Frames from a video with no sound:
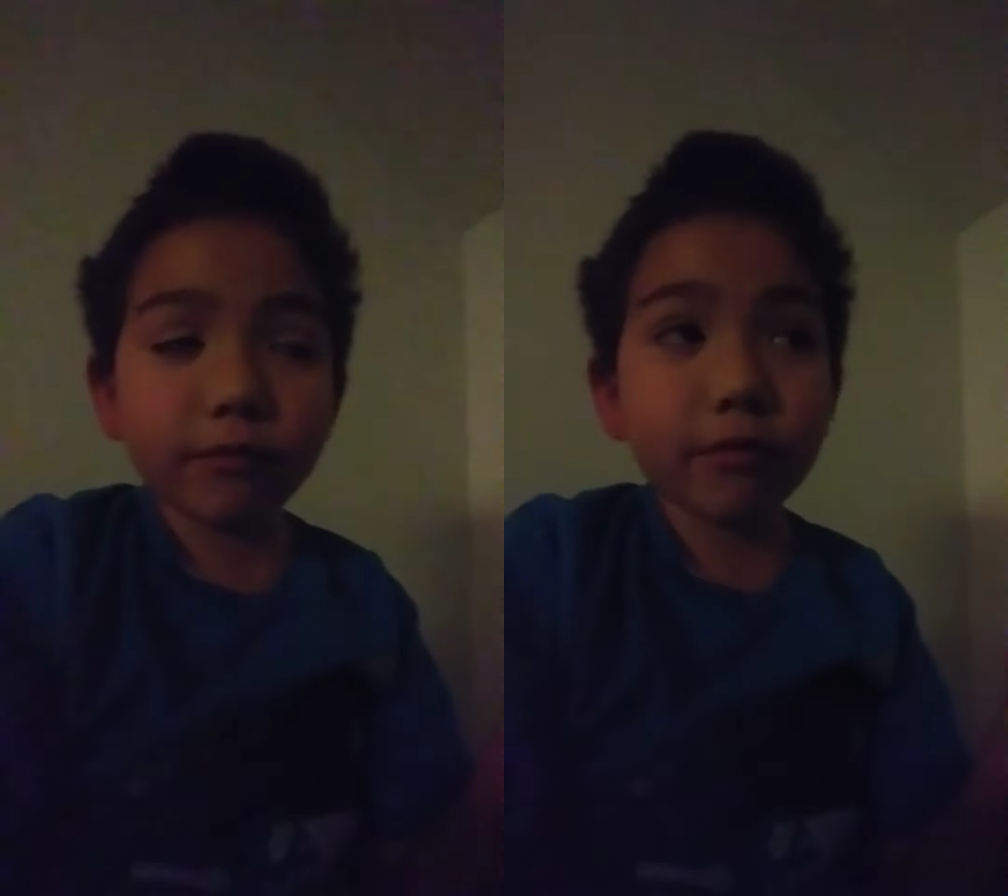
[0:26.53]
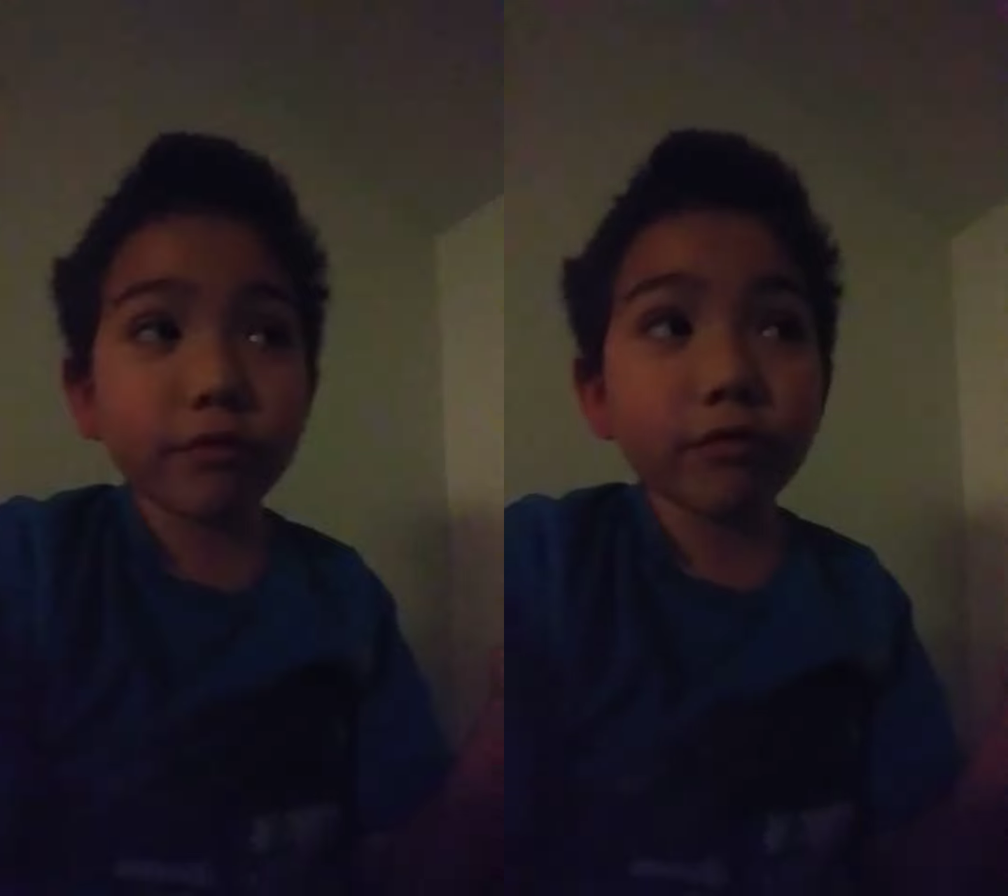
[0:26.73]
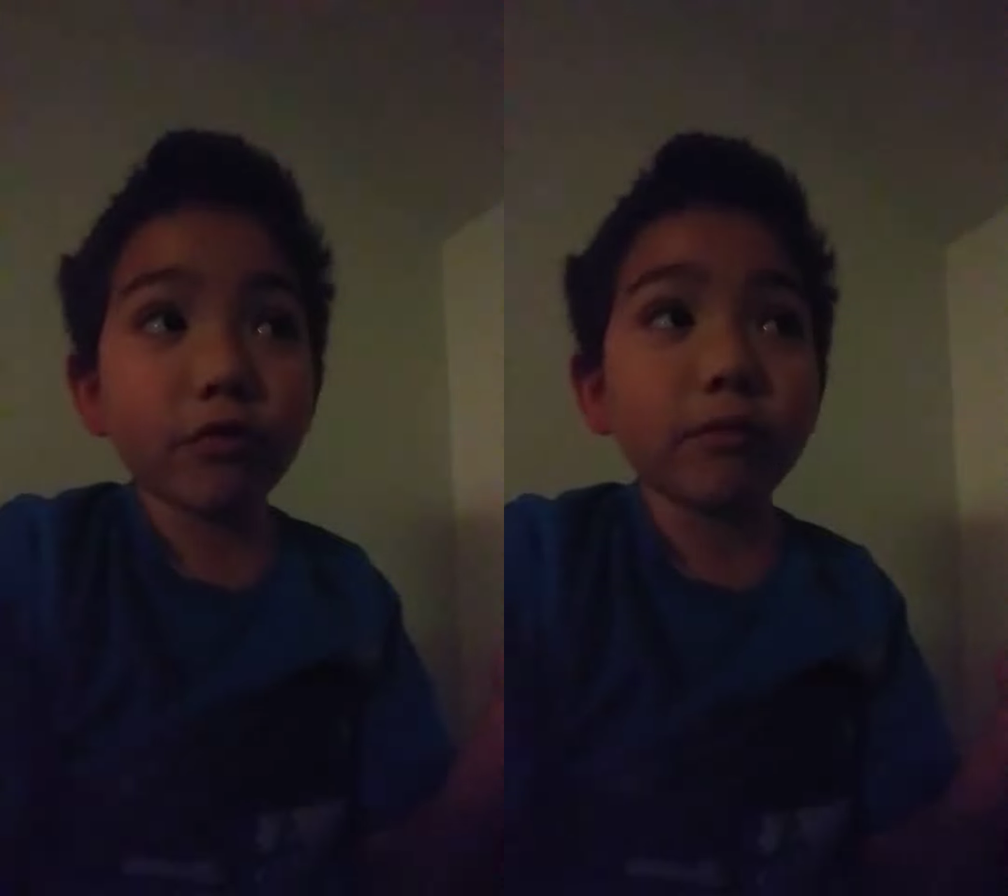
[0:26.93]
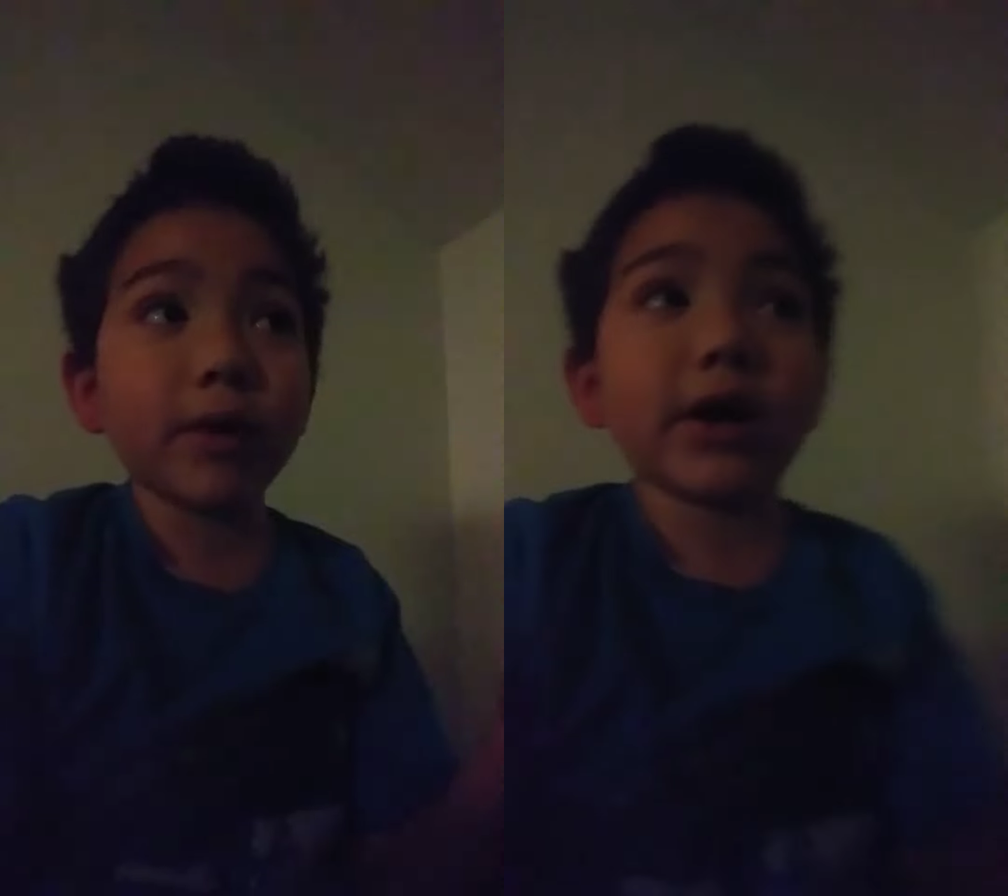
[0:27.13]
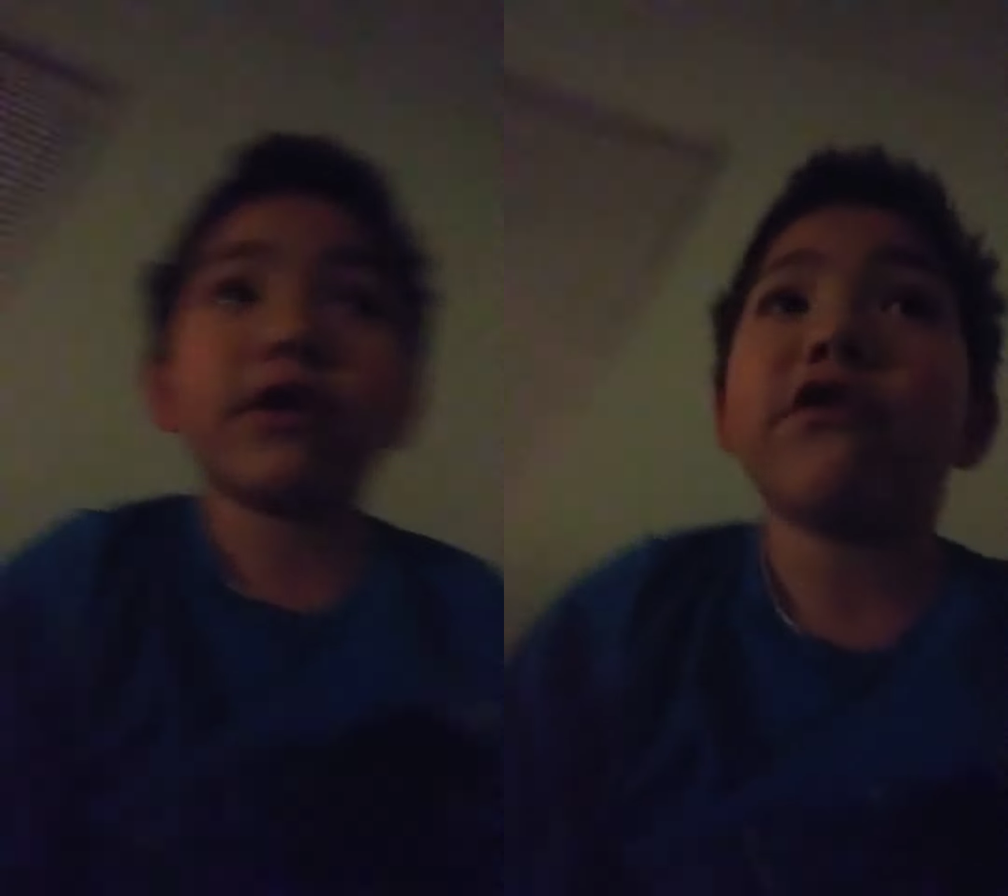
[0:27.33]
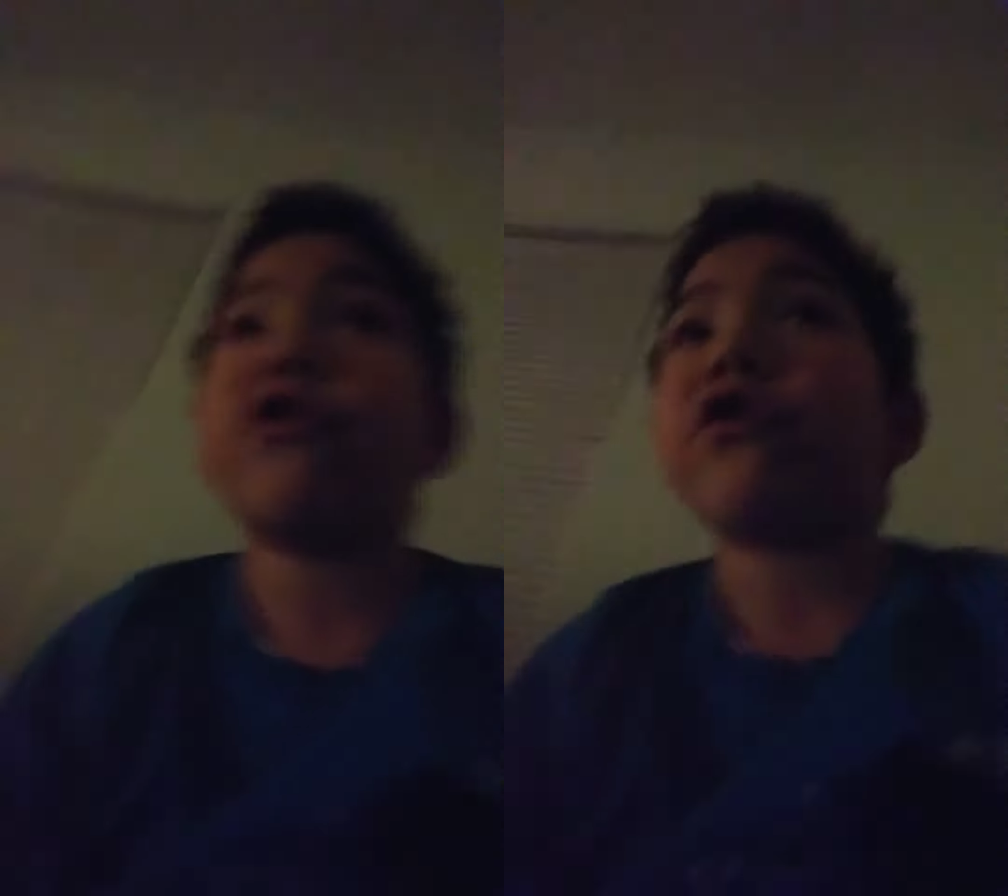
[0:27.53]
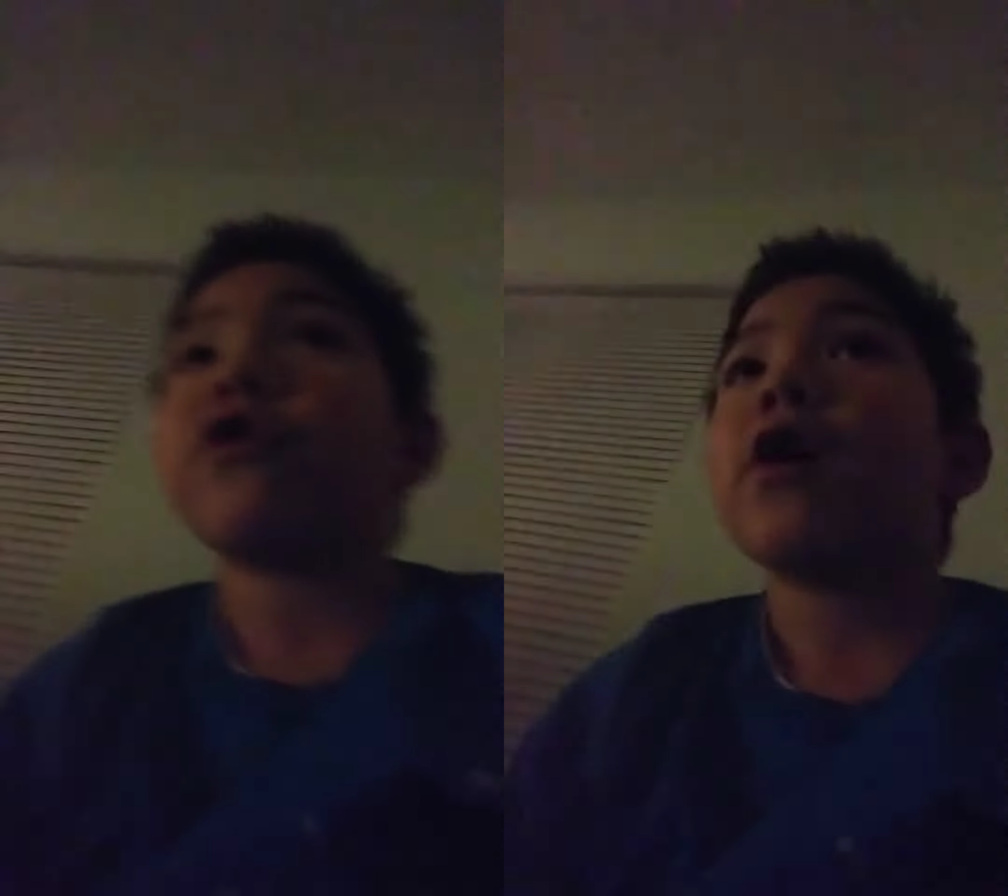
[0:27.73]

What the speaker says: so much.